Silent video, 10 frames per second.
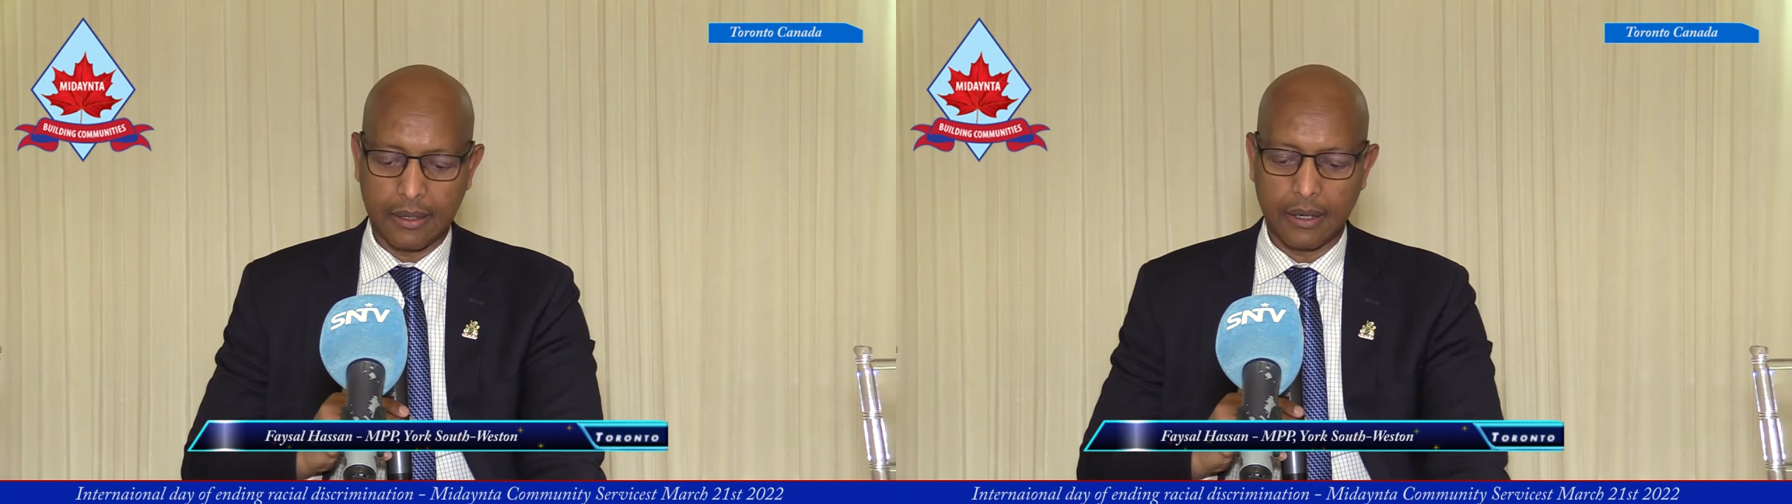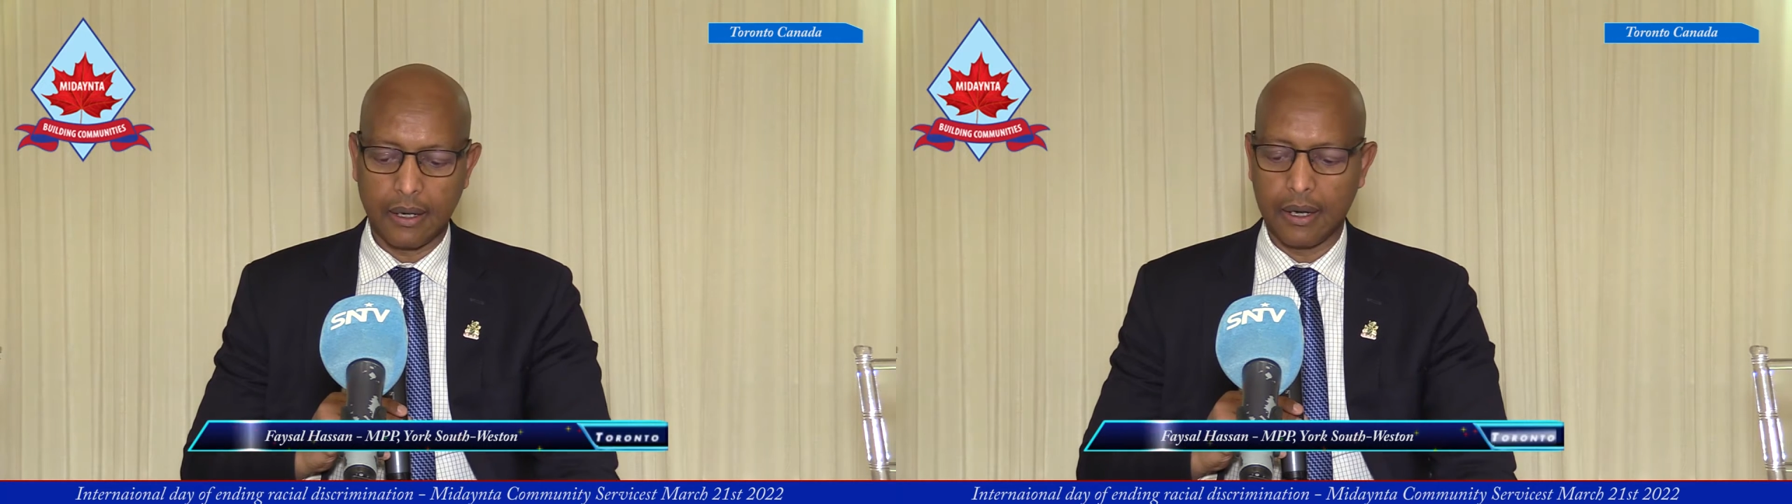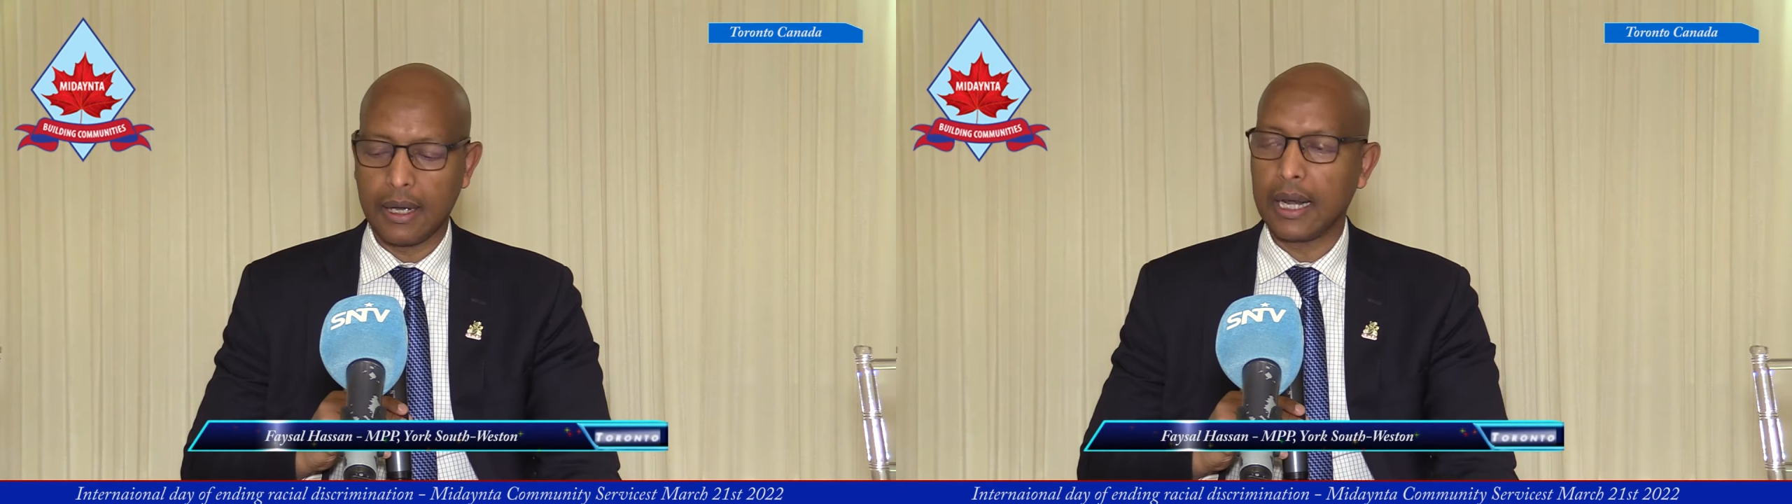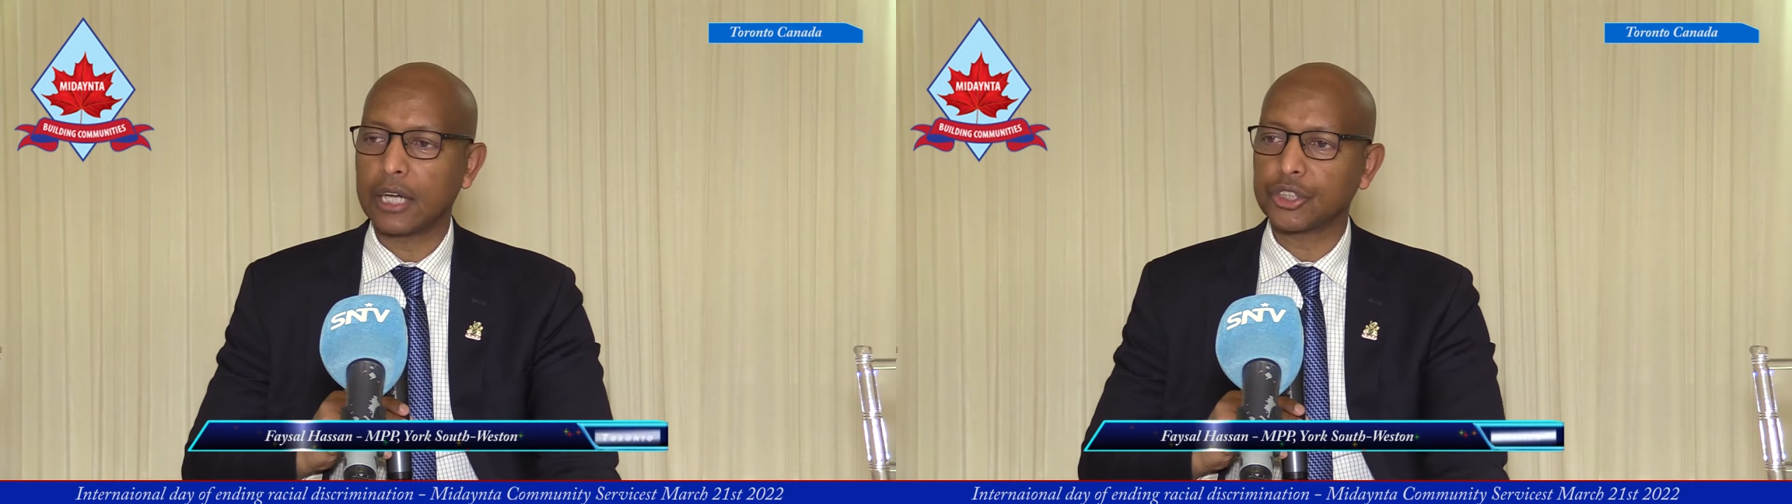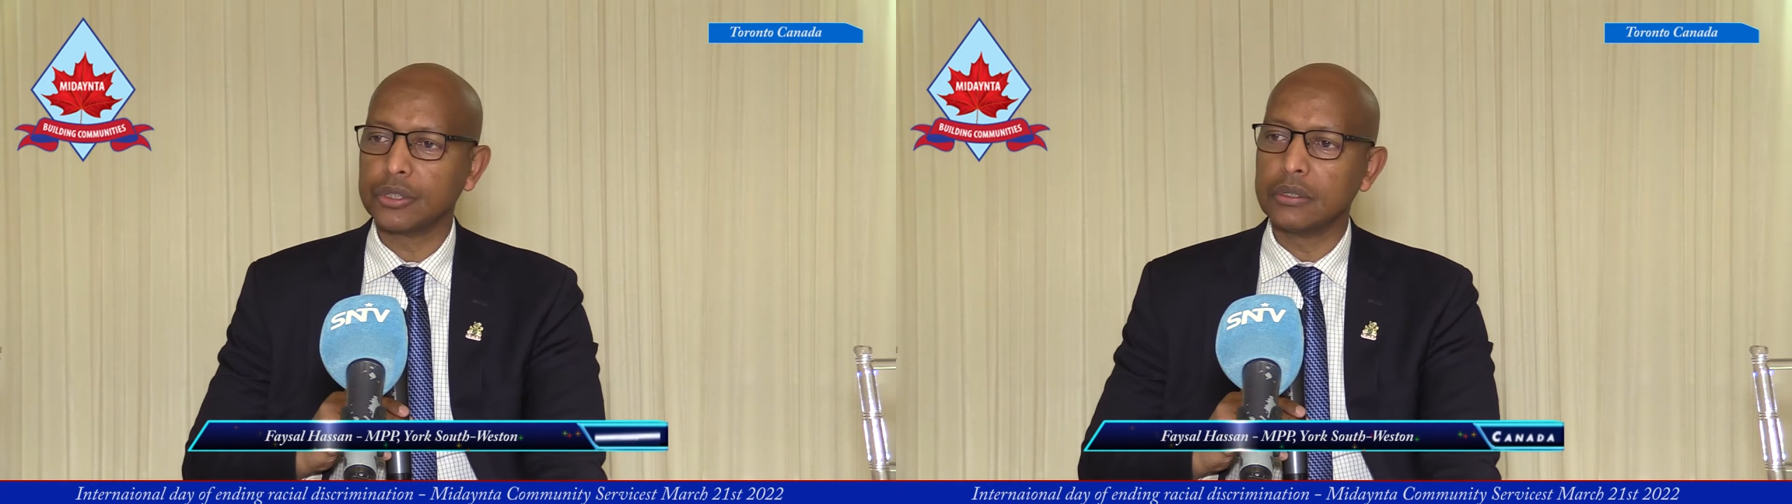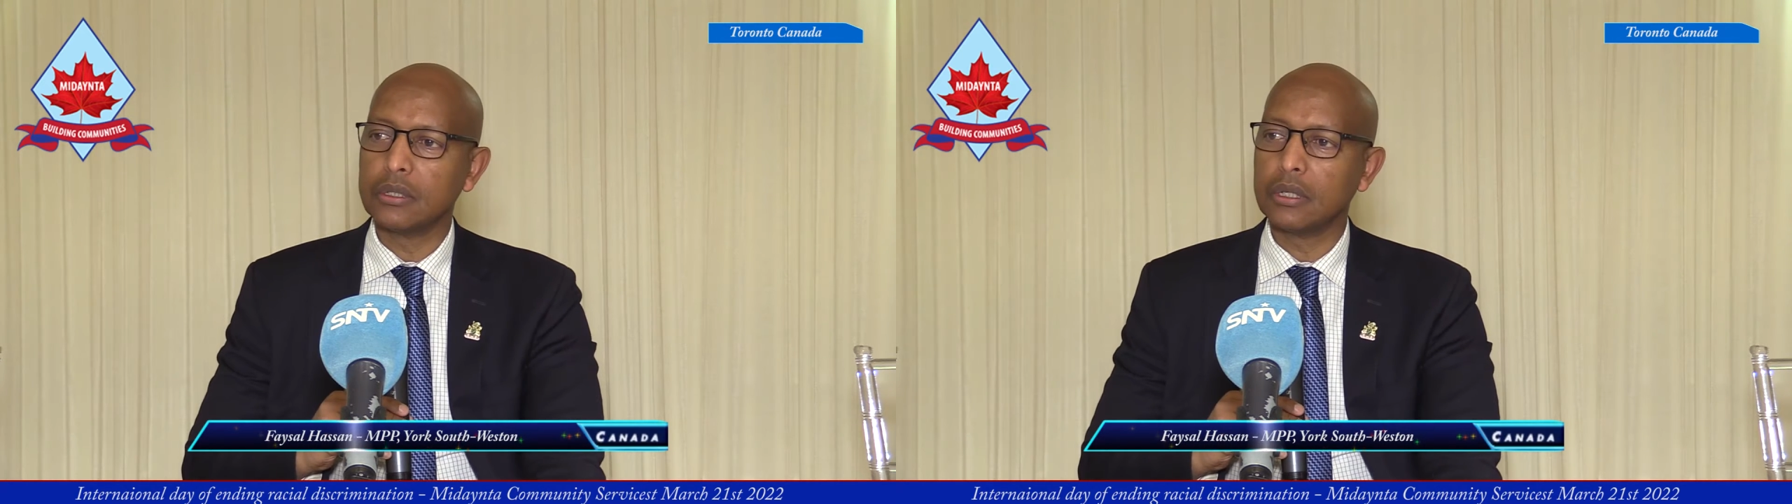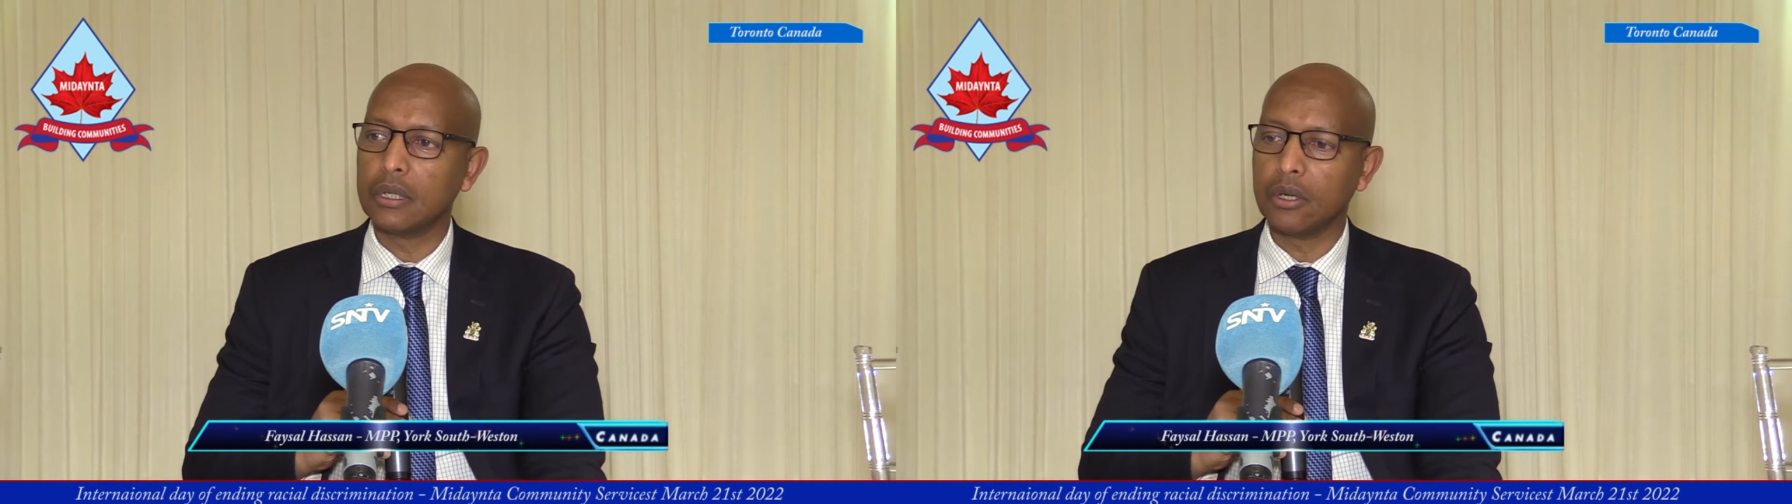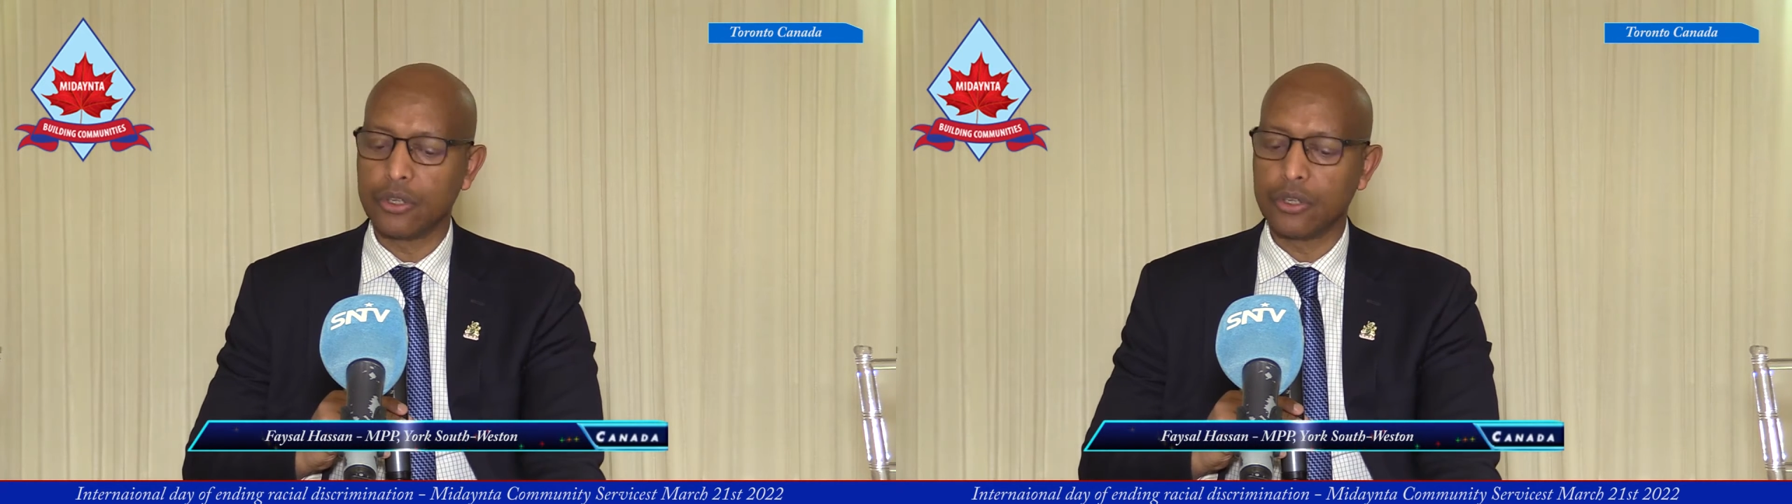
election, the